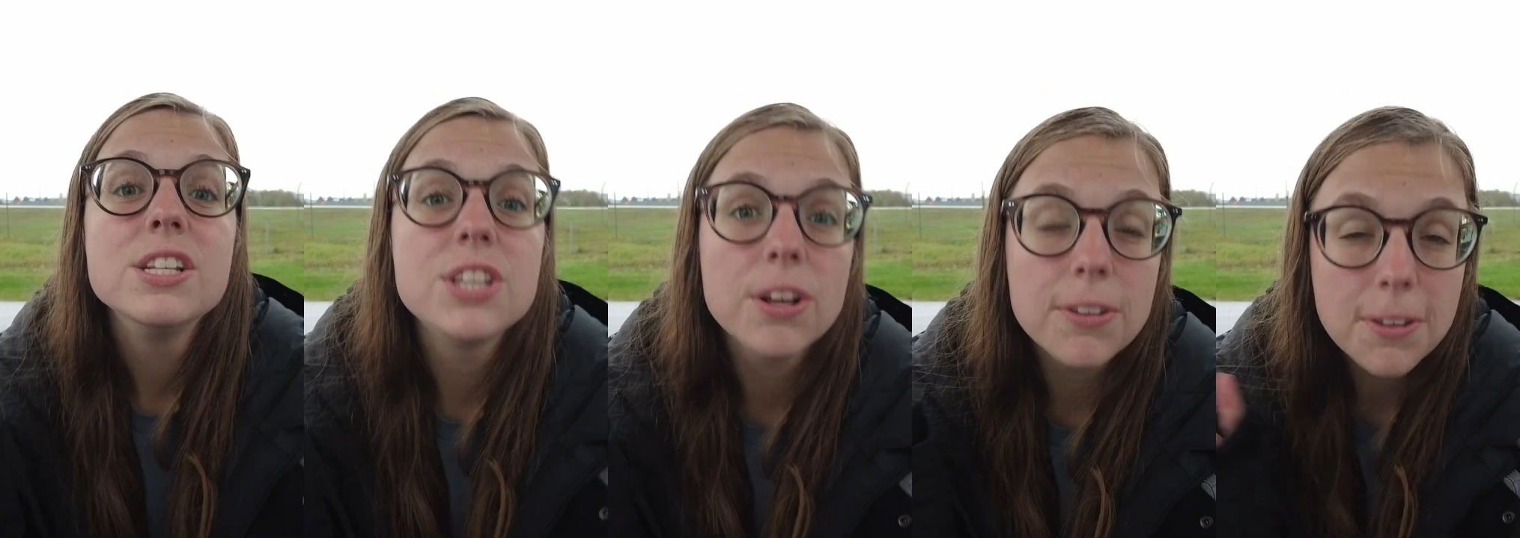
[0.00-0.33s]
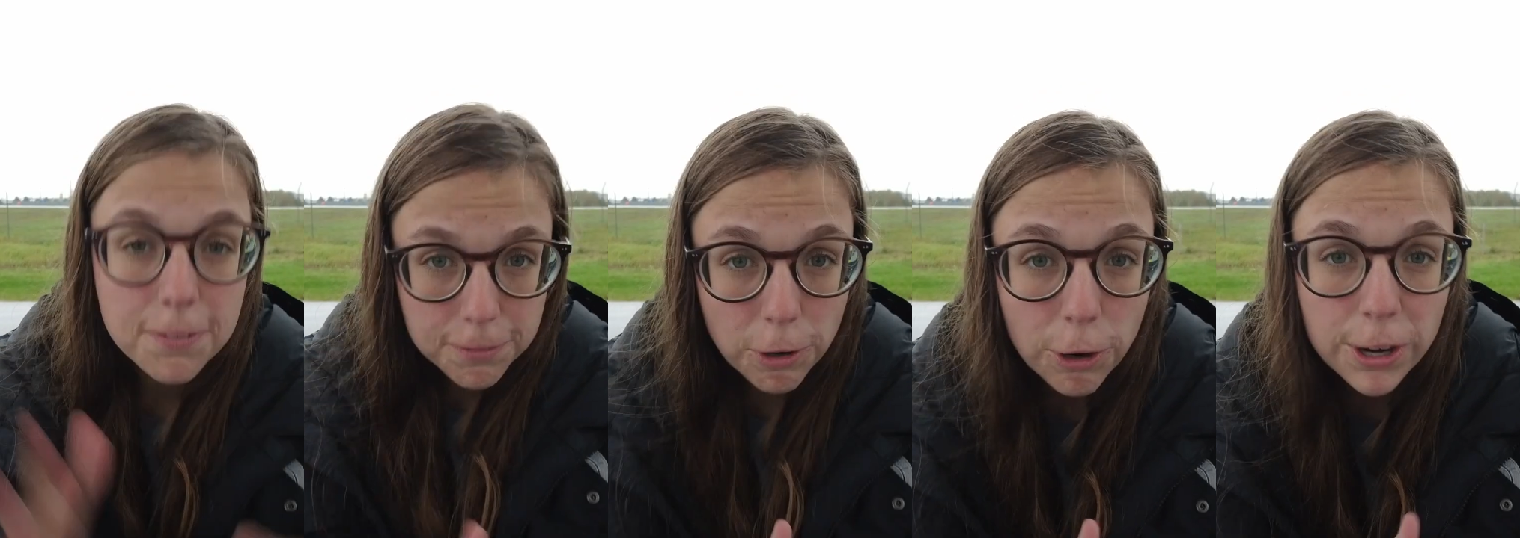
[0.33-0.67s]
So
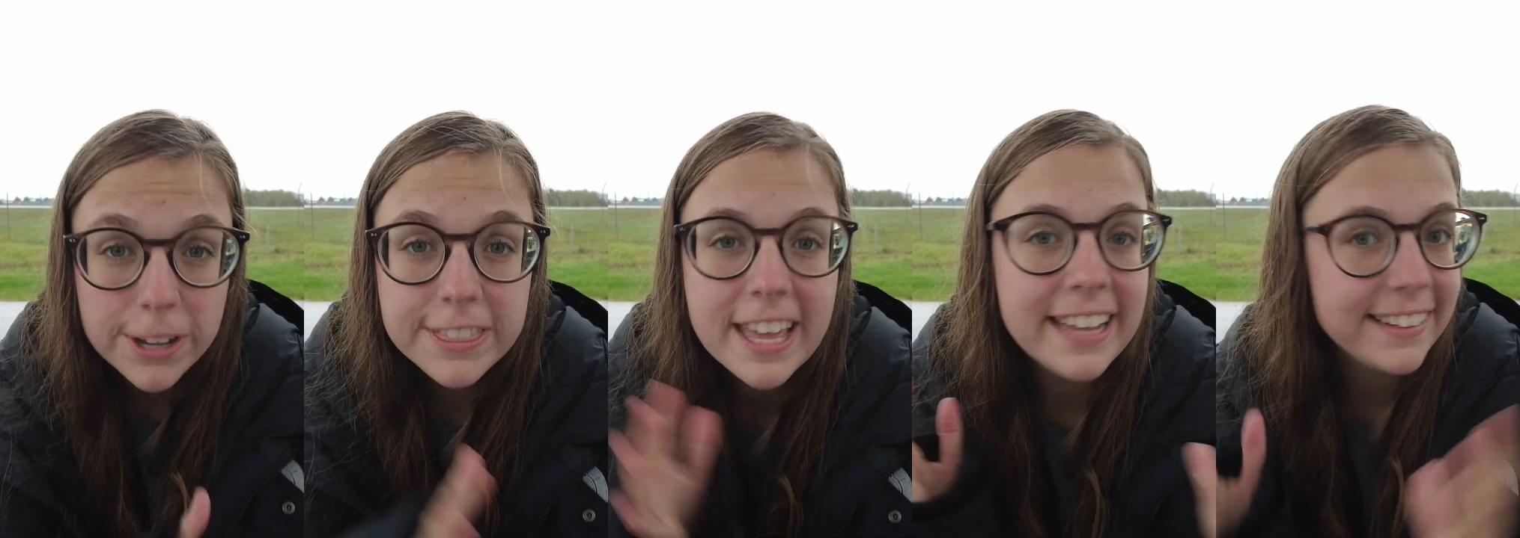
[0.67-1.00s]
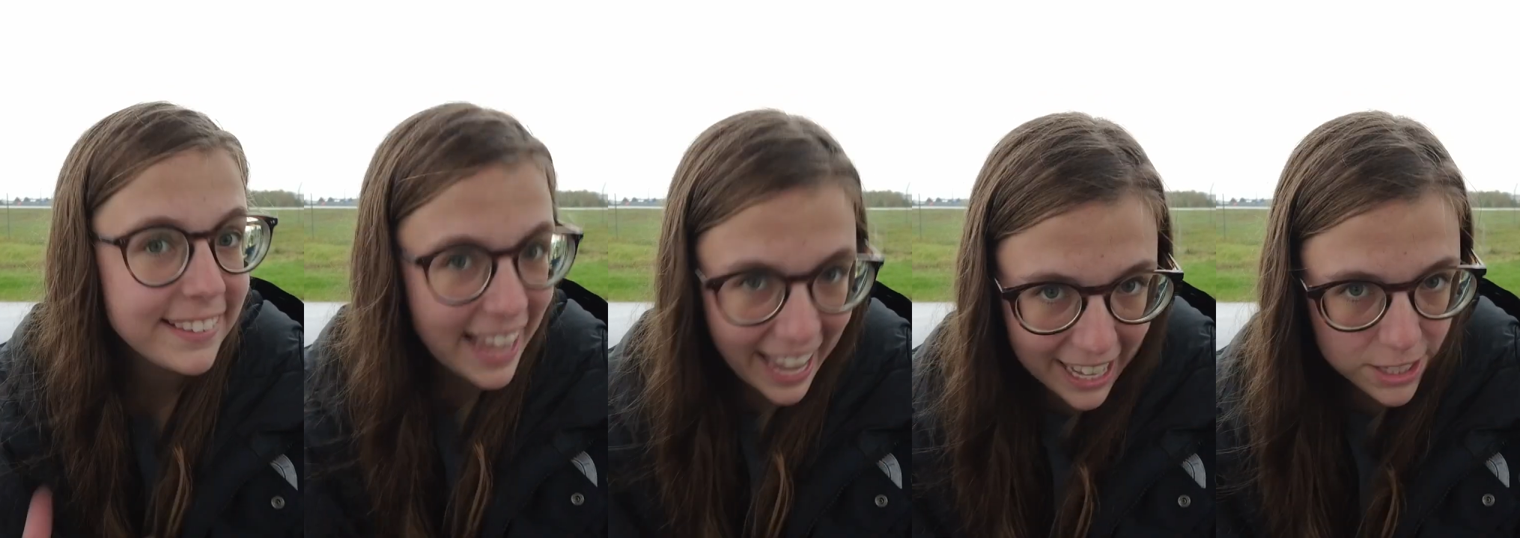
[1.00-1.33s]
the fourth
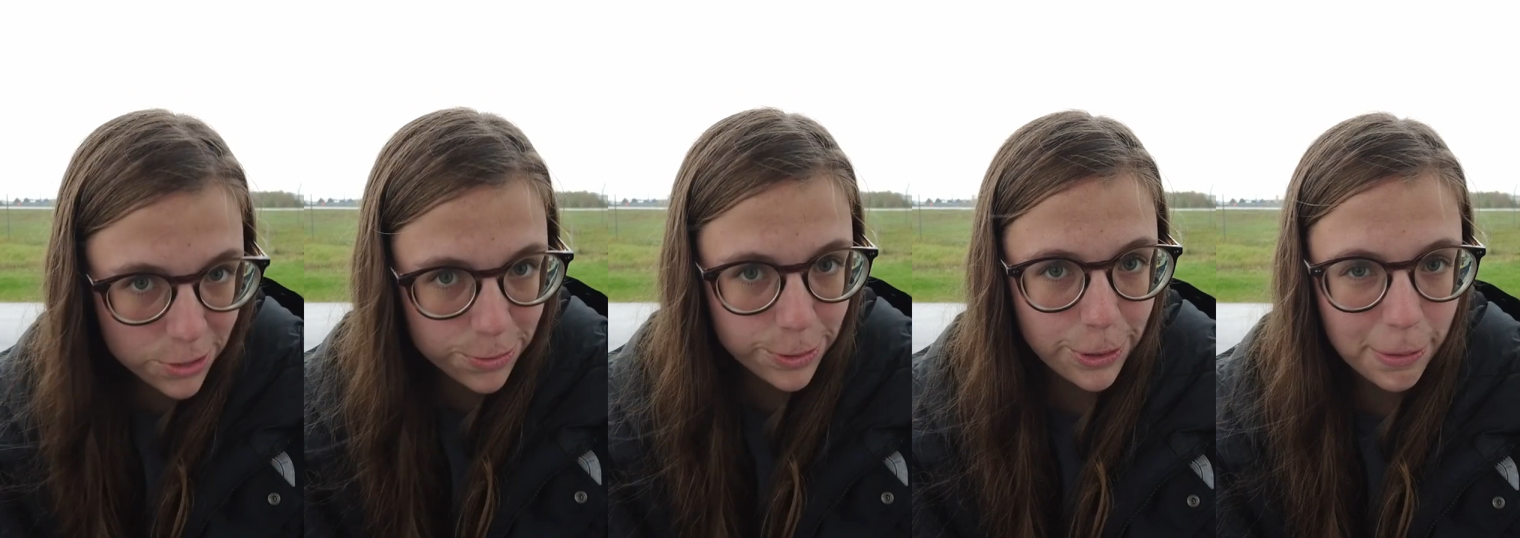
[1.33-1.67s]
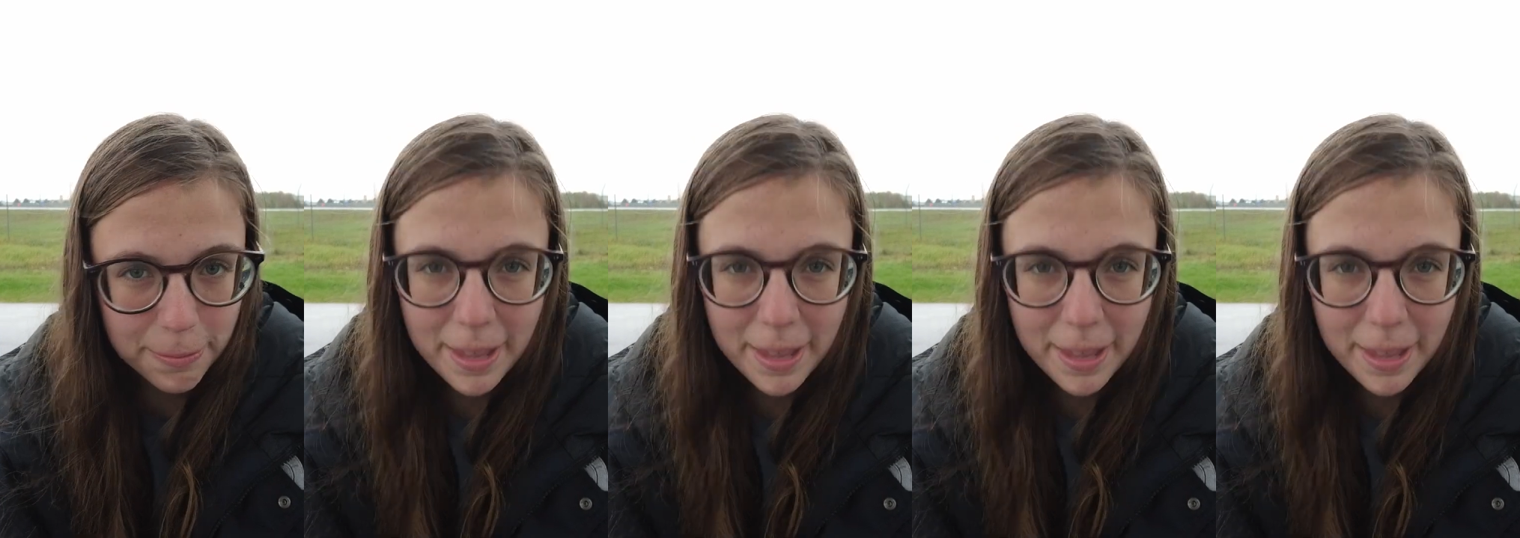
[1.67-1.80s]
and last room